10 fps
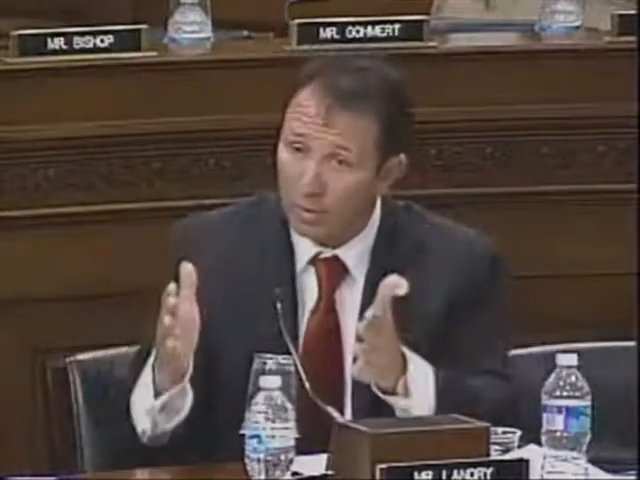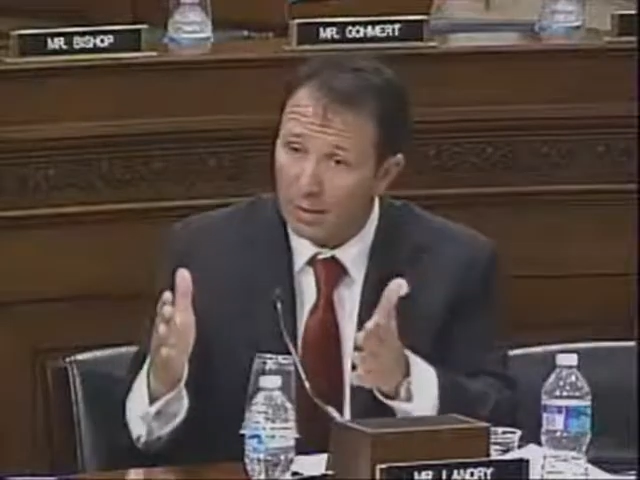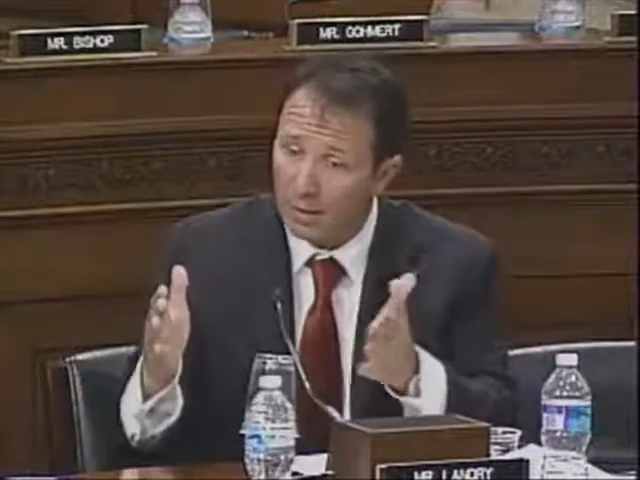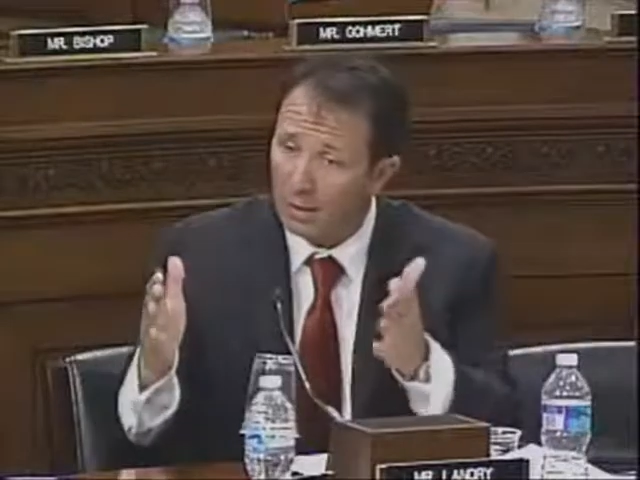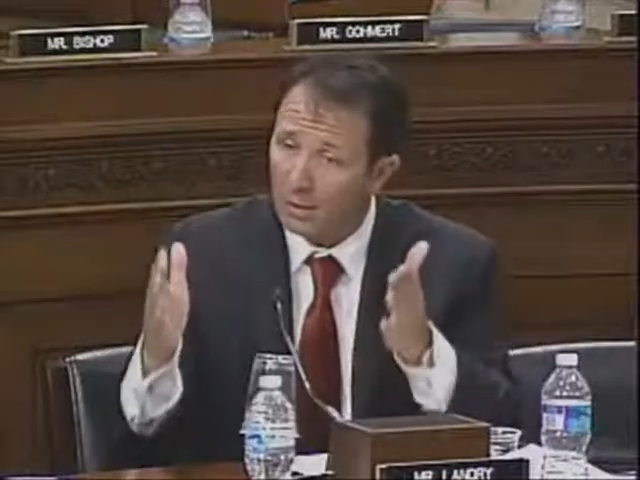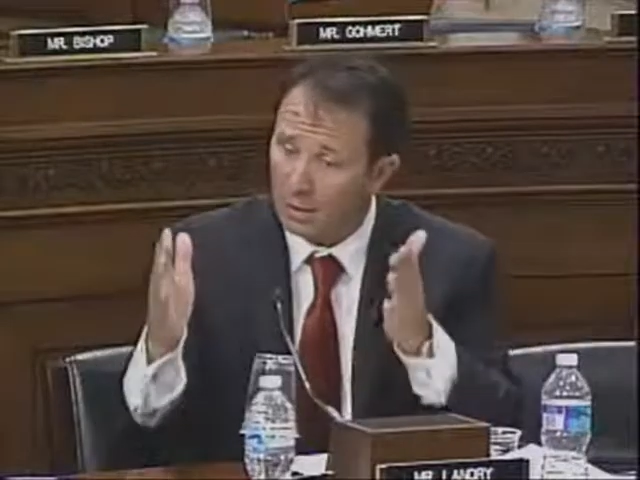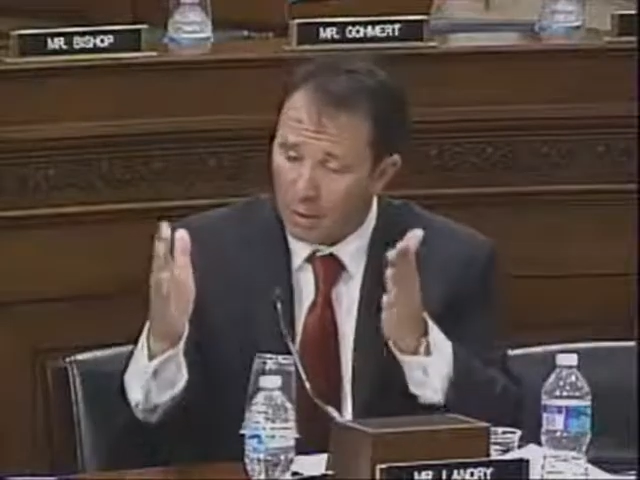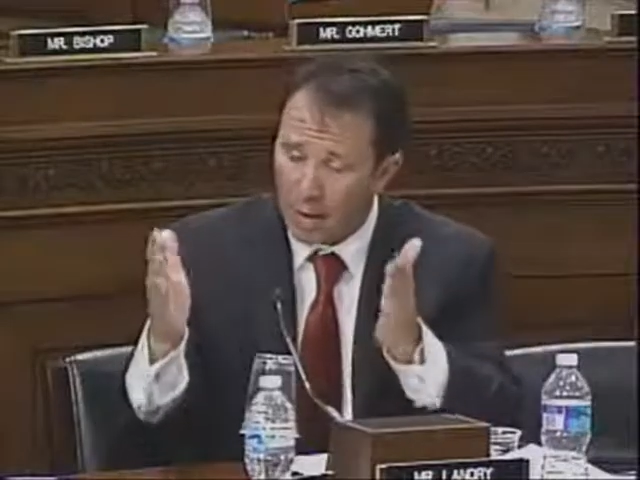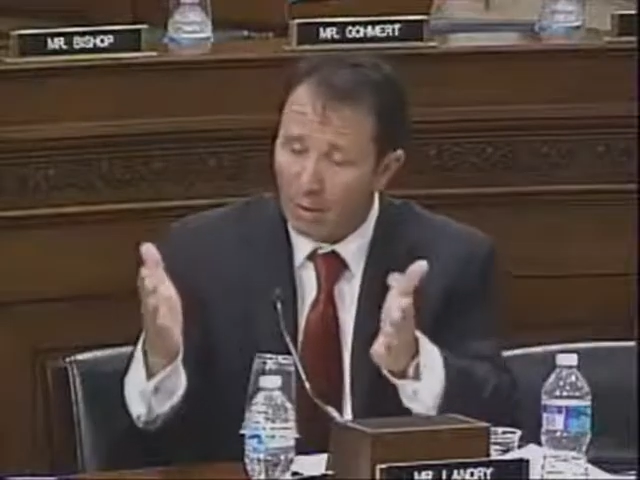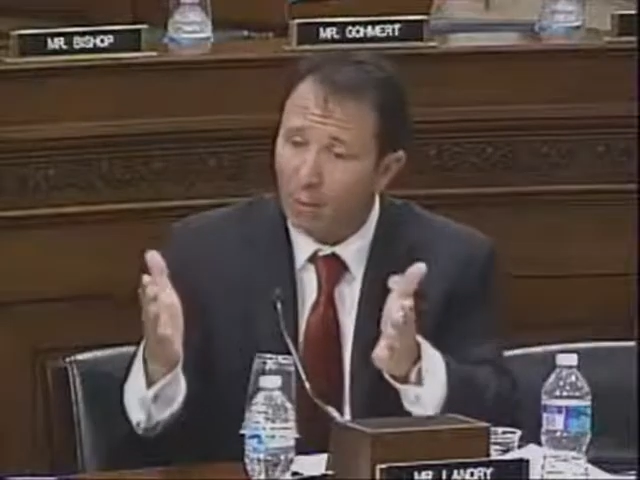and look,
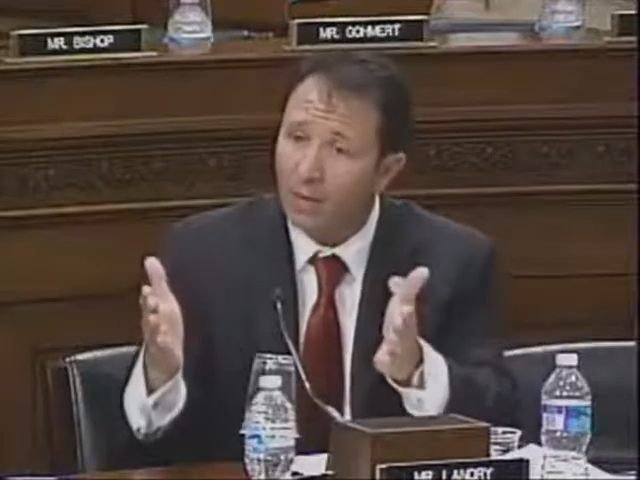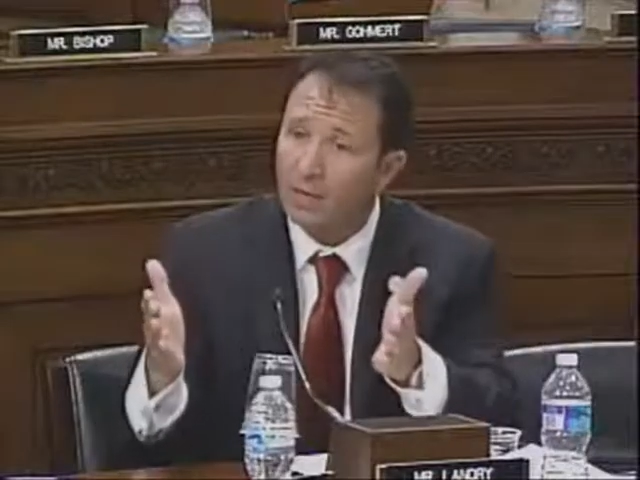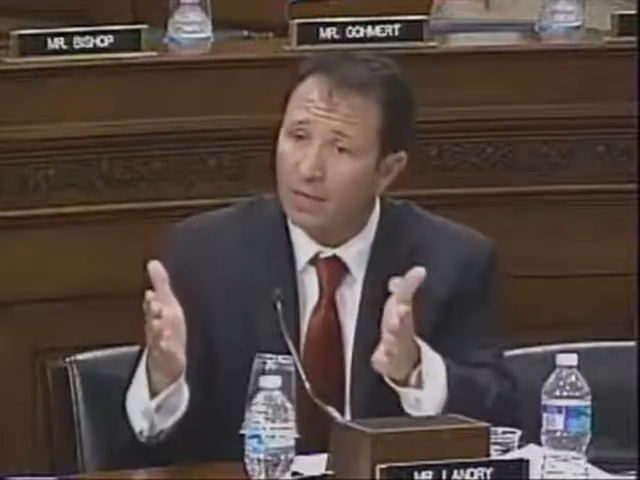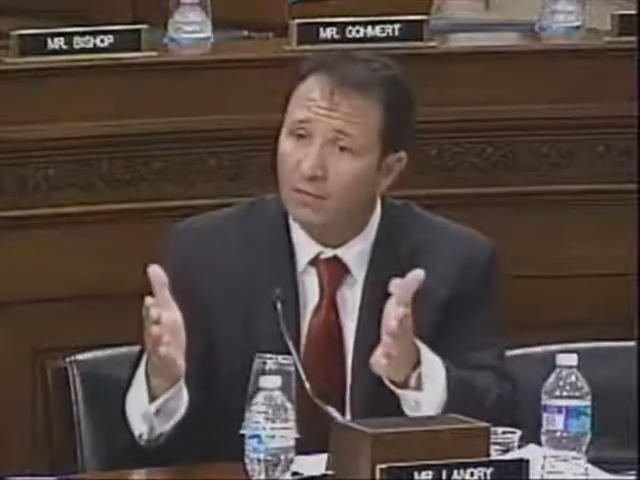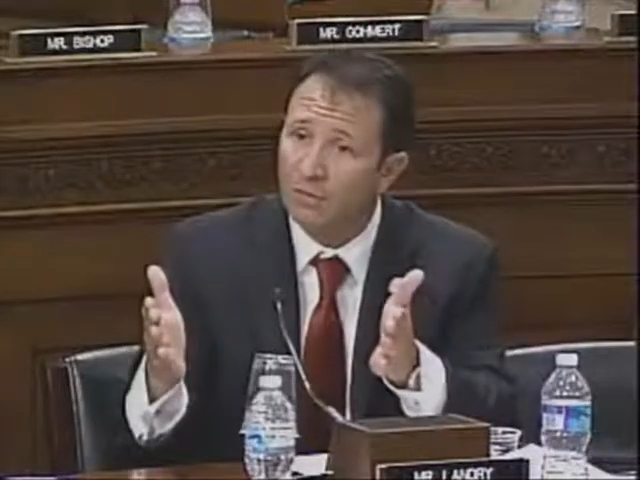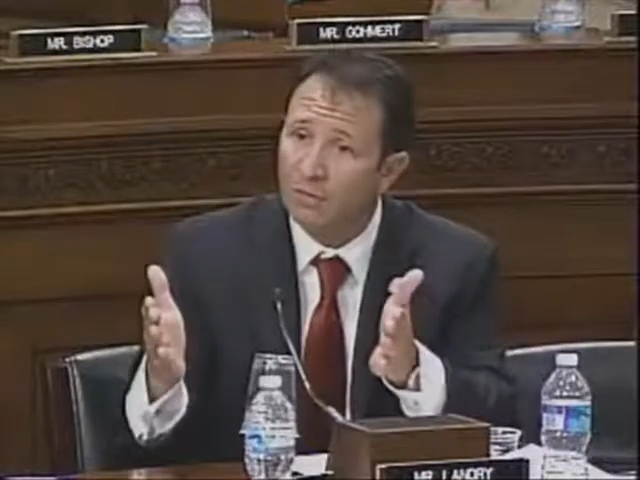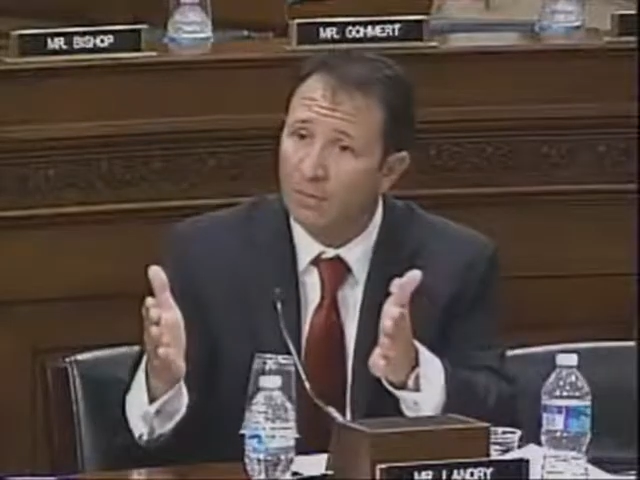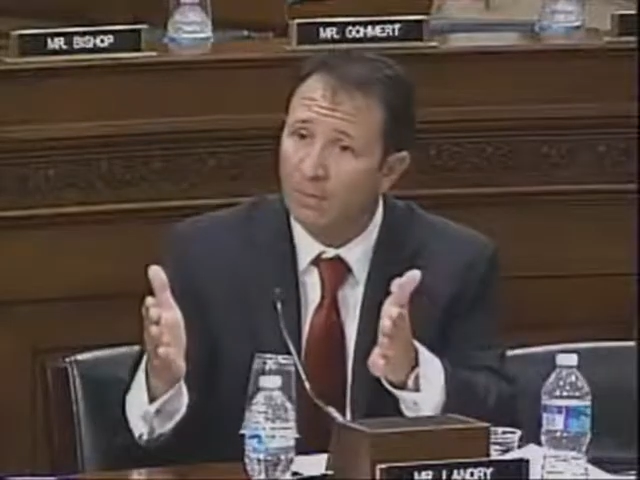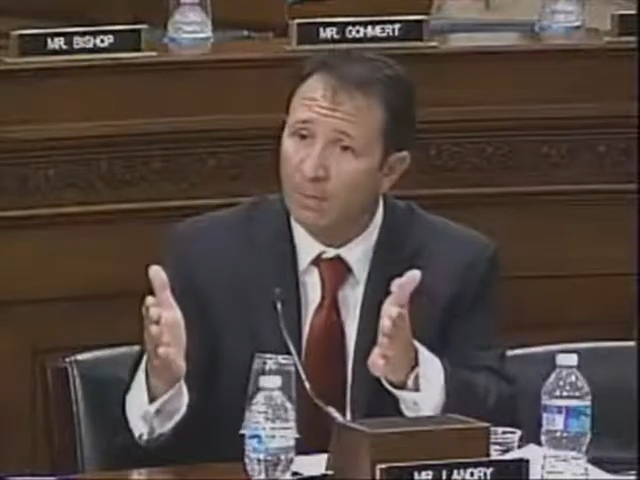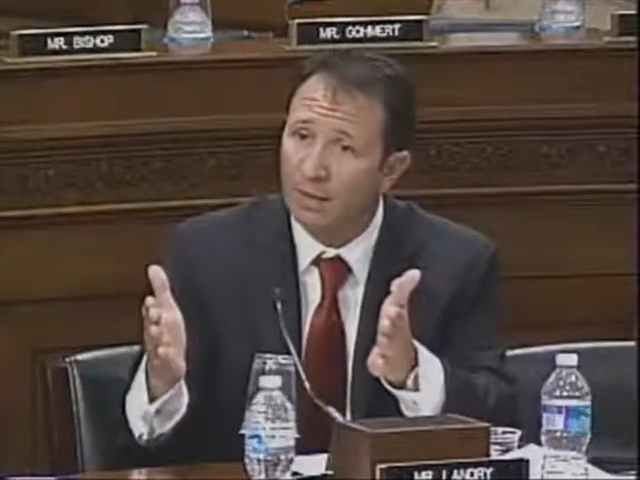I want to give you
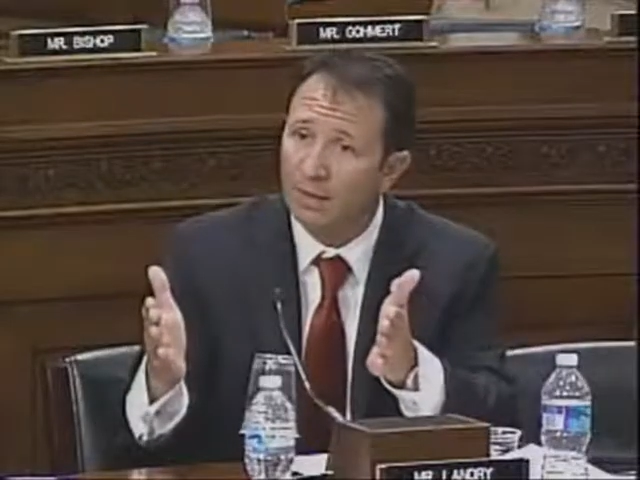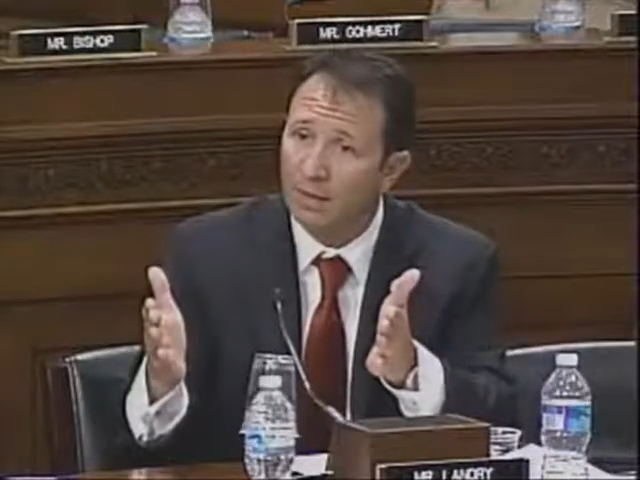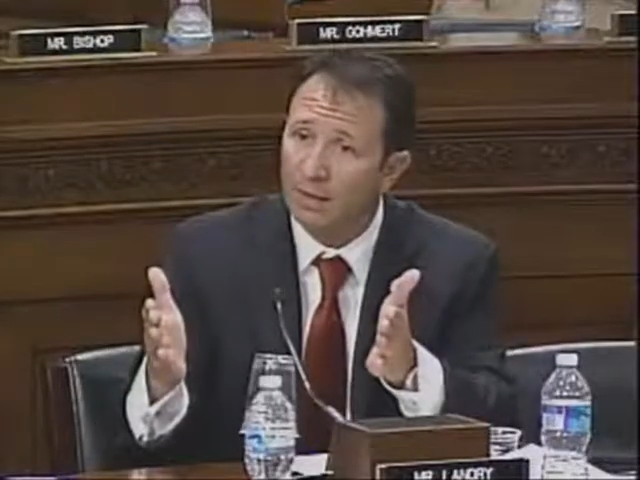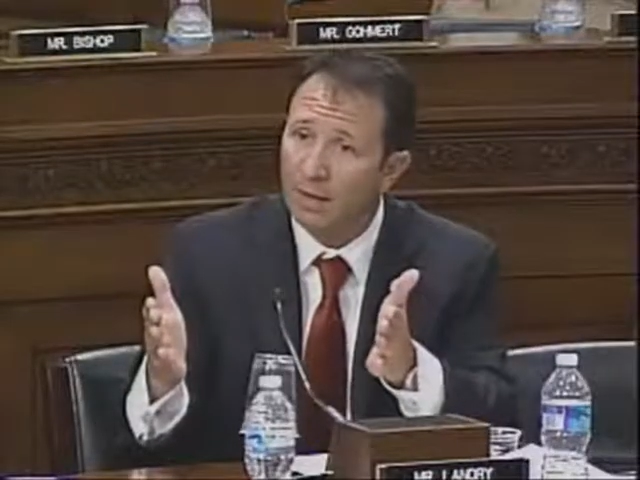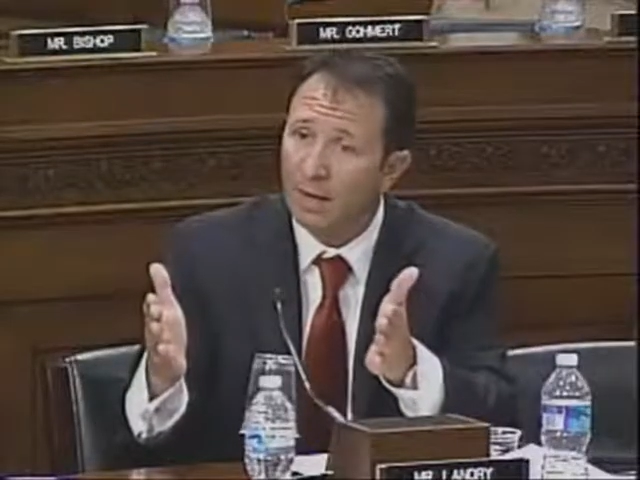the ability